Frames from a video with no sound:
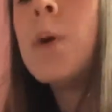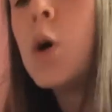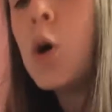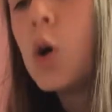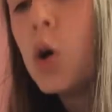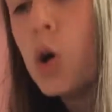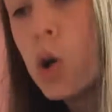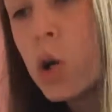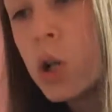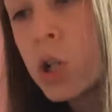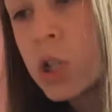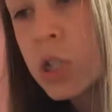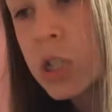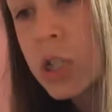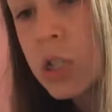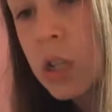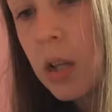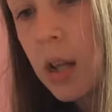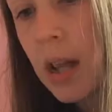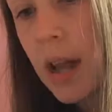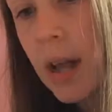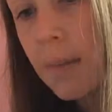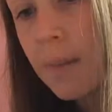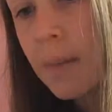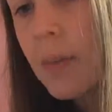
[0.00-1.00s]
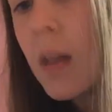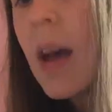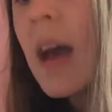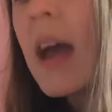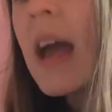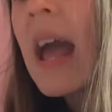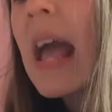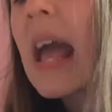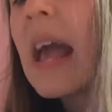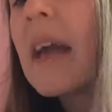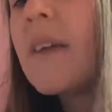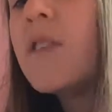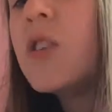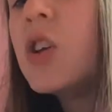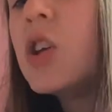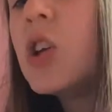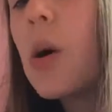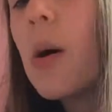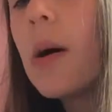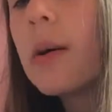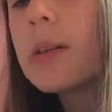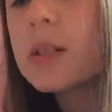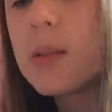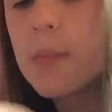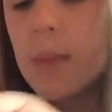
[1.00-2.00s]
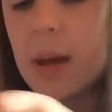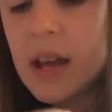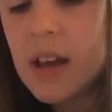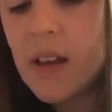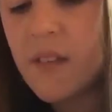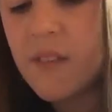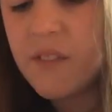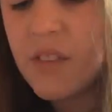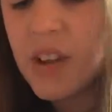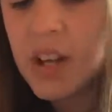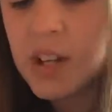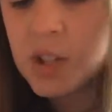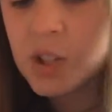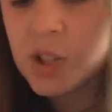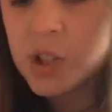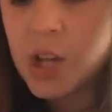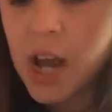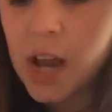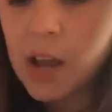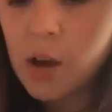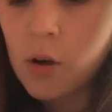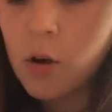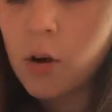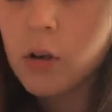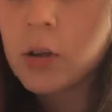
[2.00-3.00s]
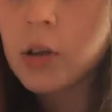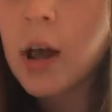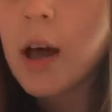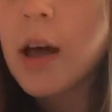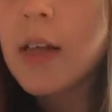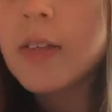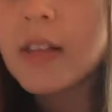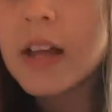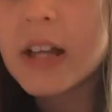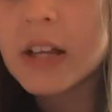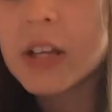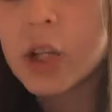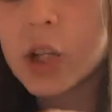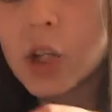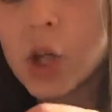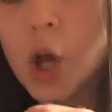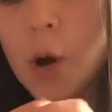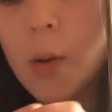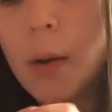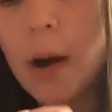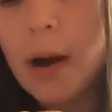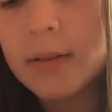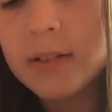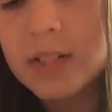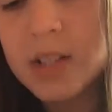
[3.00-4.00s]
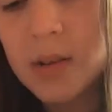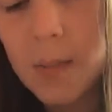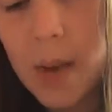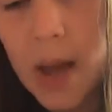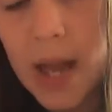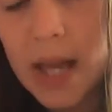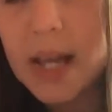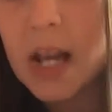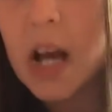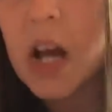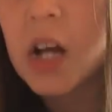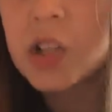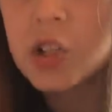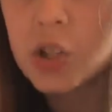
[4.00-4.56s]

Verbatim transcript: personally. If you know how to make a fishtail, then you know how to make a